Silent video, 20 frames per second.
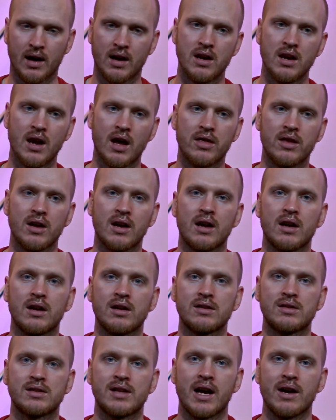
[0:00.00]
Another
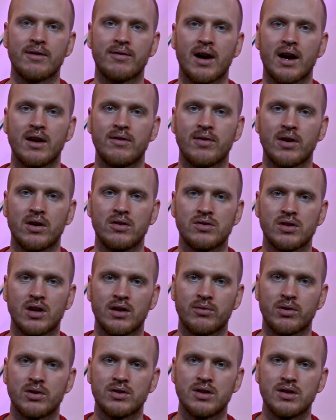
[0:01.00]
set of headphones that
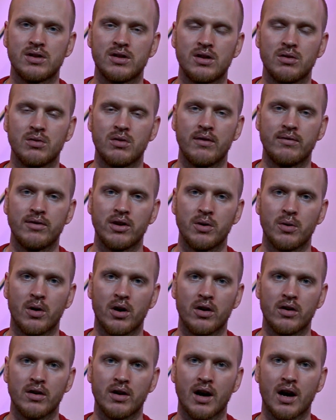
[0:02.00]
I've wanted to do a review
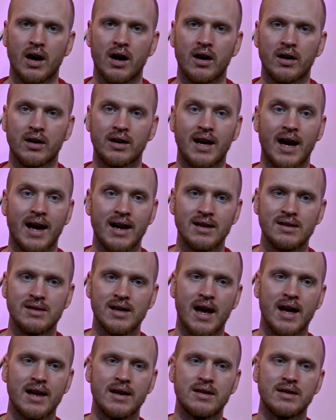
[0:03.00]
on are
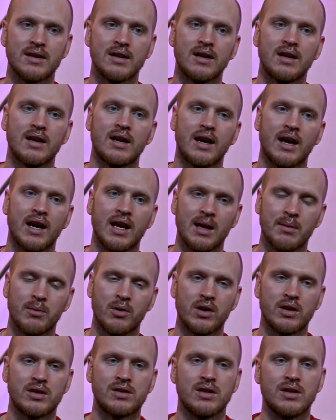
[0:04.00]
KZ in-ear
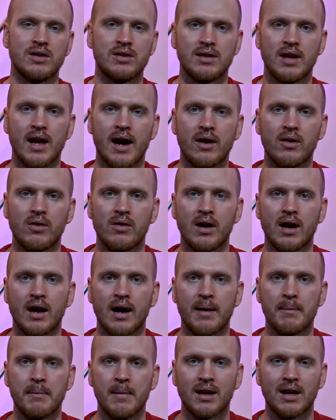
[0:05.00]
monitors. Now,
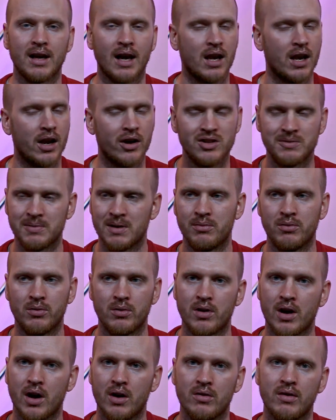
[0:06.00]
again, loads of people
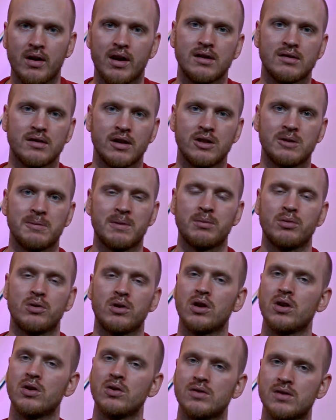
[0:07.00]
will know these, loads of people
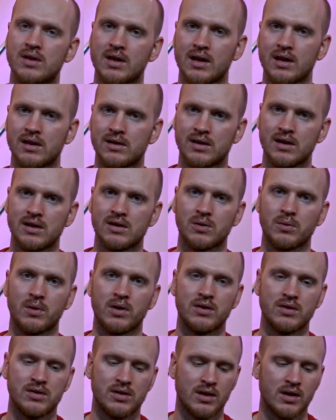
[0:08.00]
use these. These are
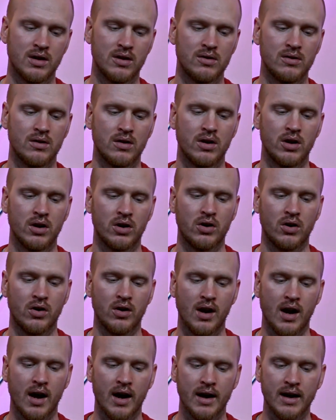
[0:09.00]
ones that you look
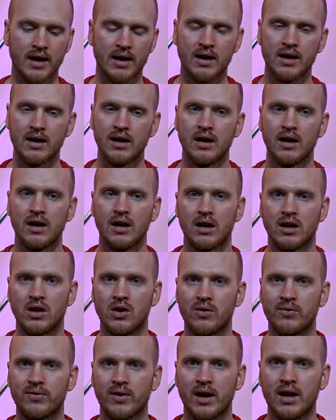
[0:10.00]
online,
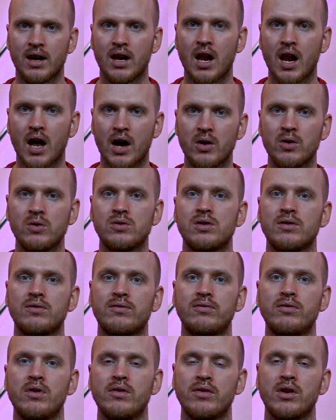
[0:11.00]
you'll find loads
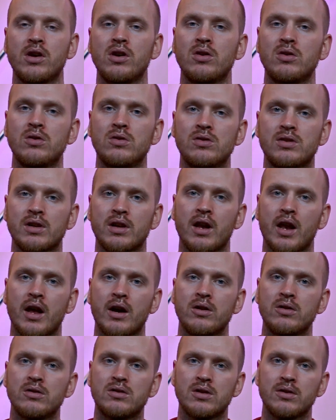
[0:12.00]
of reviews and
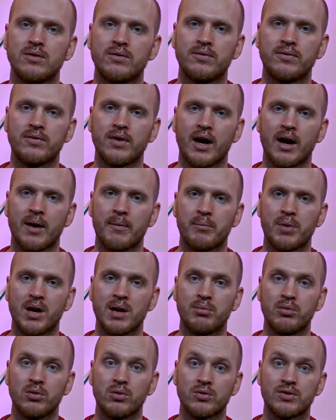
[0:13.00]
loads of
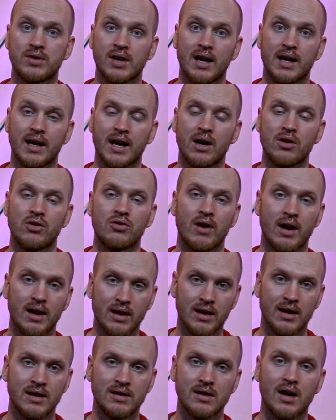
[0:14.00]
people saying how
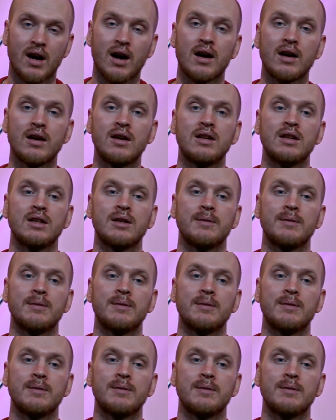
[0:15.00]
great these are.